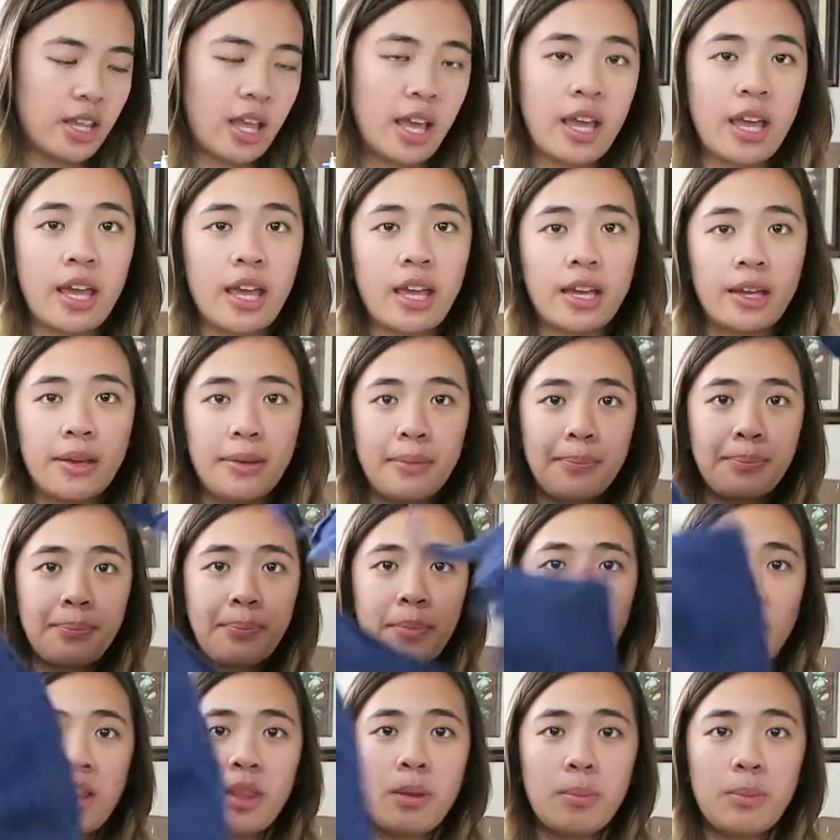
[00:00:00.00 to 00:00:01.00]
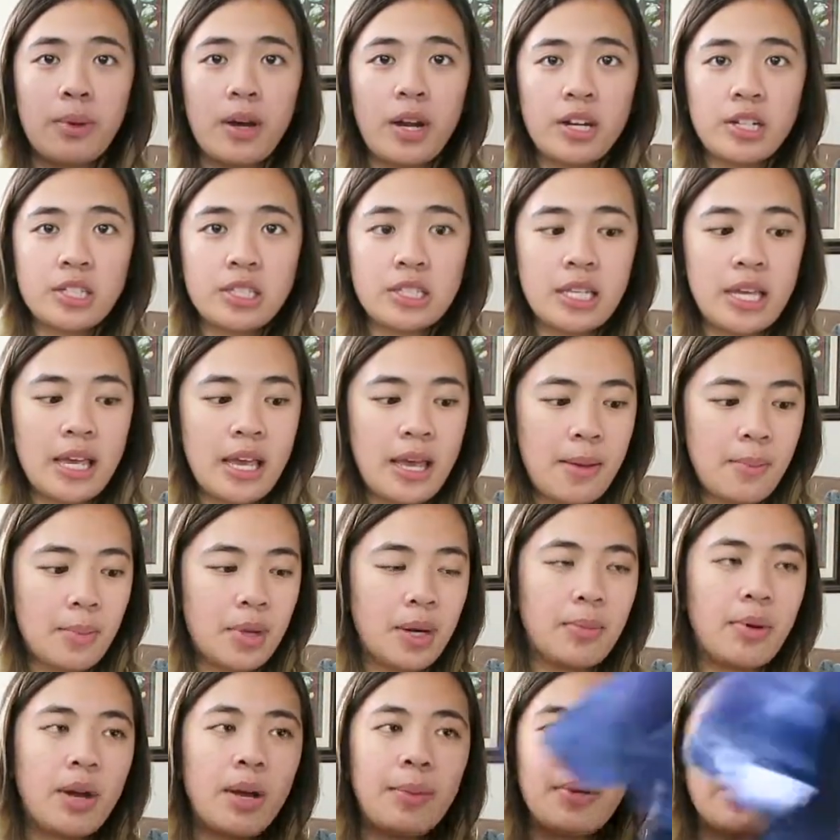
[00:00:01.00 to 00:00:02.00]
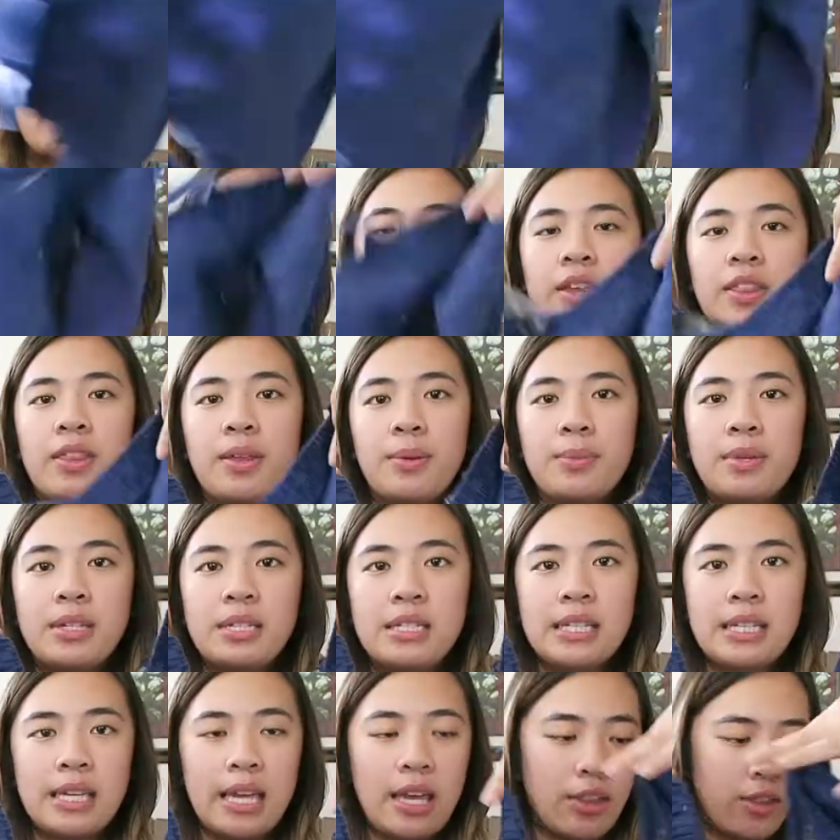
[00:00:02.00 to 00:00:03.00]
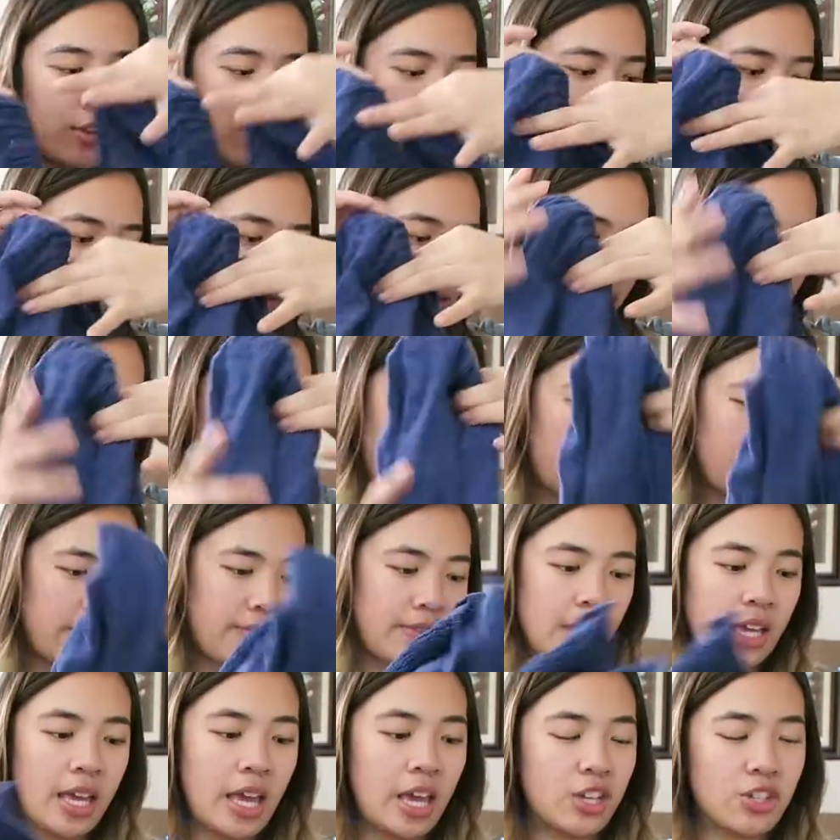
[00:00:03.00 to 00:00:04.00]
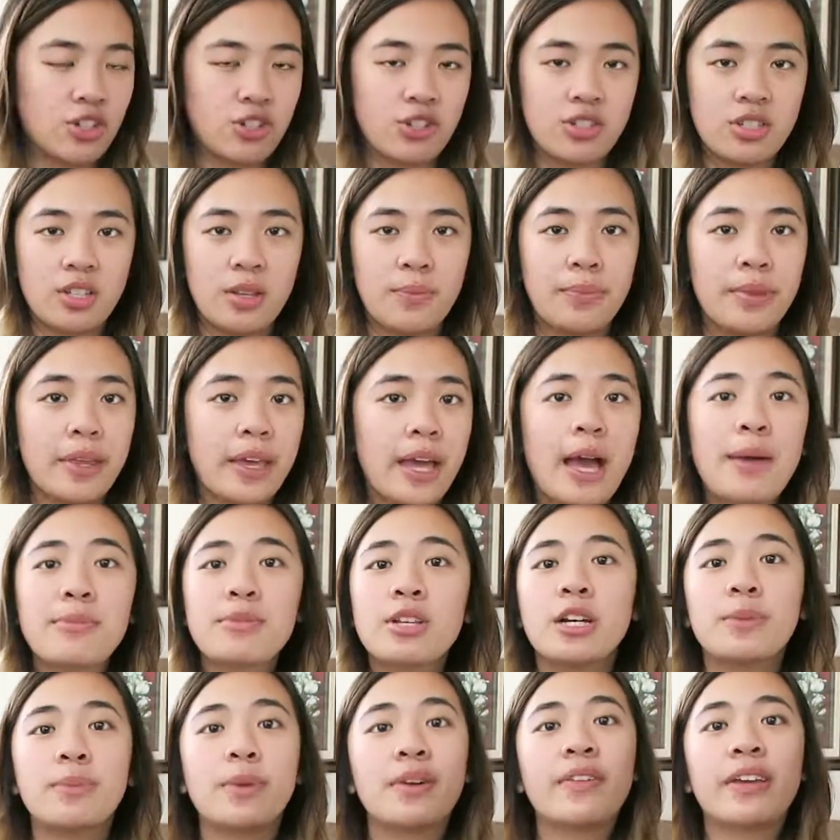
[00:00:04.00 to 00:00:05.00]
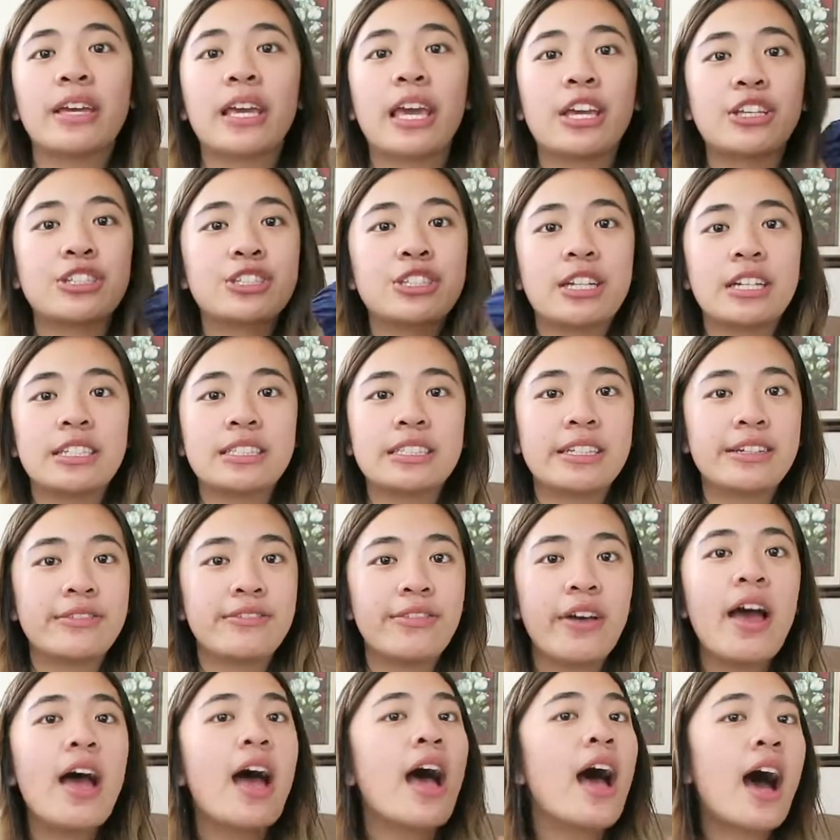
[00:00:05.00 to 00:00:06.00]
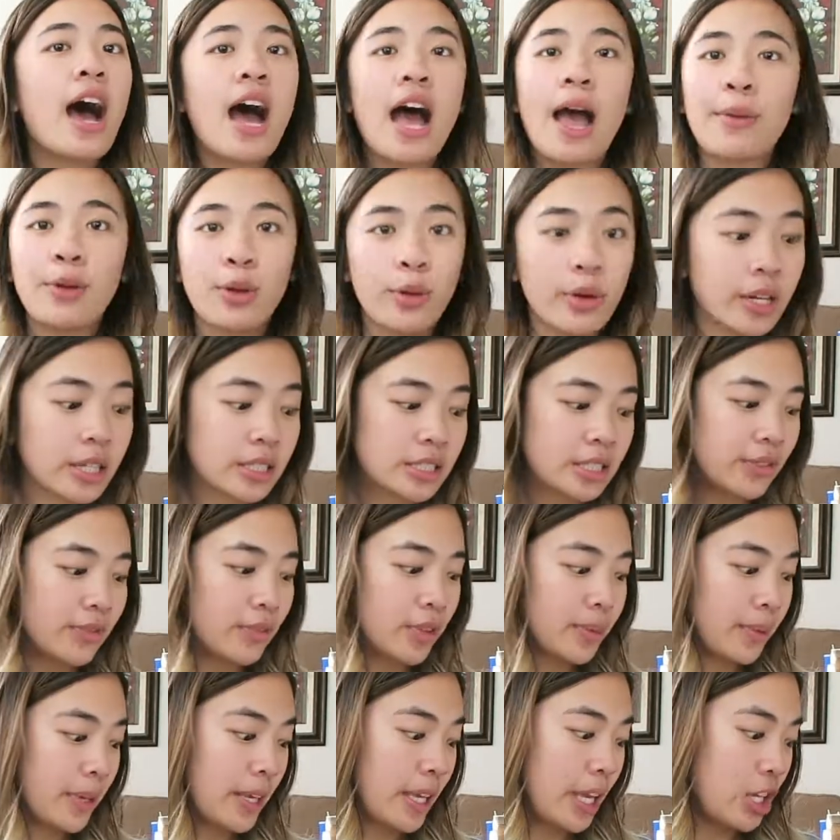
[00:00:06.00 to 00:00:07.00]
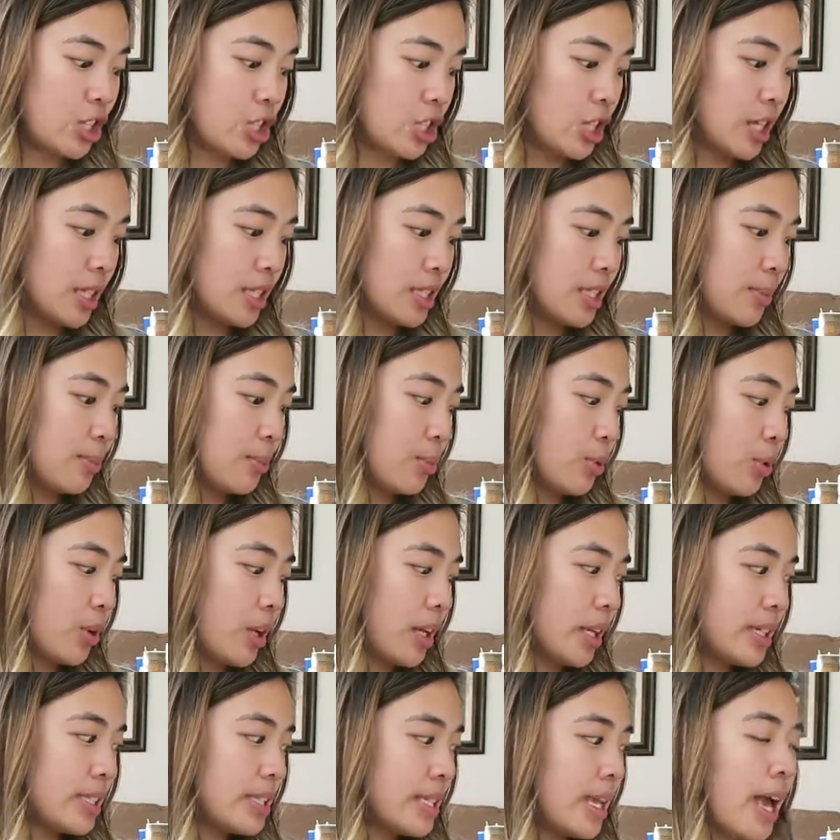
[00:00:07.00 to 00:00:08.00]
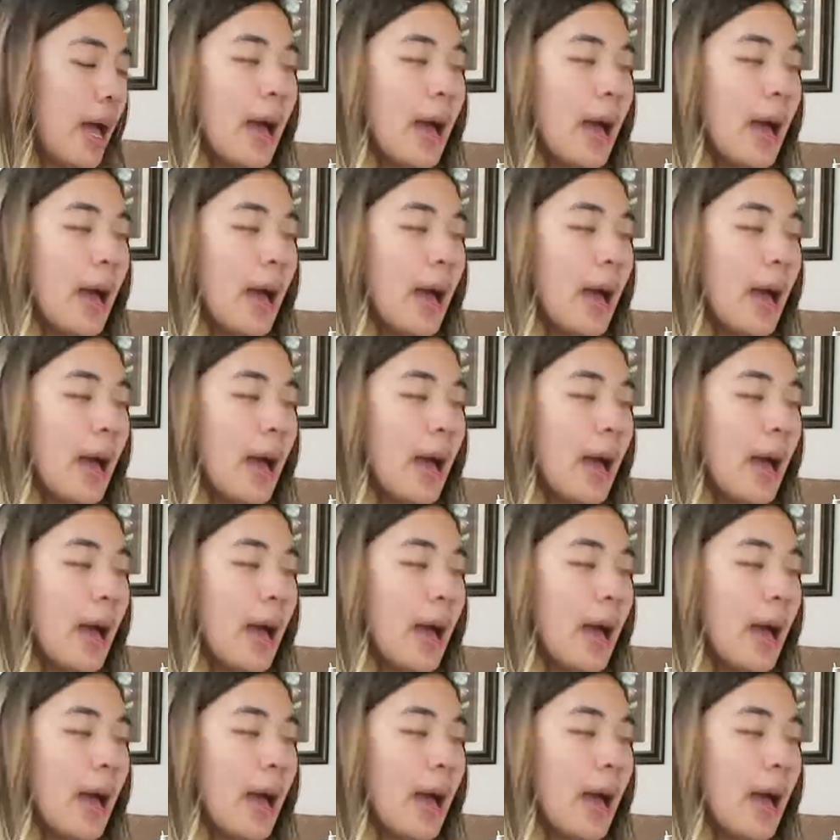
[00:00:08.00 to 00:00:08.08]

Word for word: like pair them apart, but I'm probably gonna pair them together for like vacation or something. I'm talking about vacation as if I'm going on summer vacation at some point,